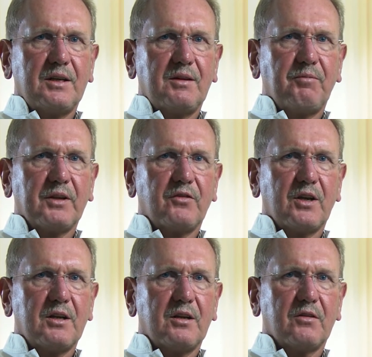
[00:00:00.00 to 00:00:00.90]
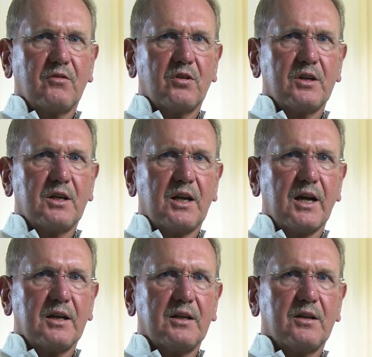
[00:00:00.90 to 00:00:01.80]
Patients need to learn that
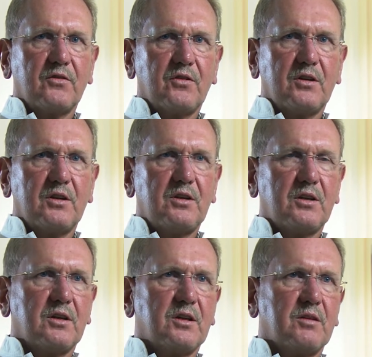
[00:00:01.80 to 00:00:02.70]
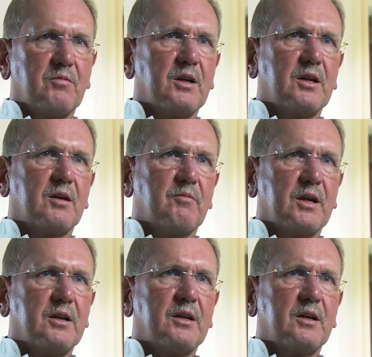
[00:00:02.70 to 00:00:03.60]
they're not fighting against the drugs, but
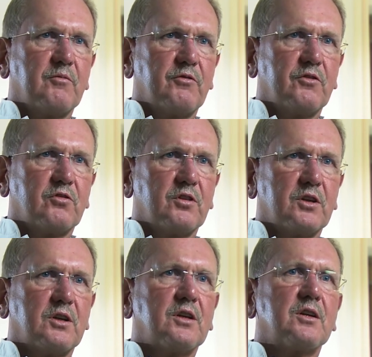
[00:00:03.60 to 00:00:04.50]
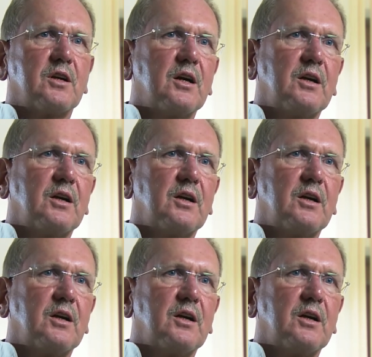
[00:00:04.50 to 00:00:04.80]
against the disease.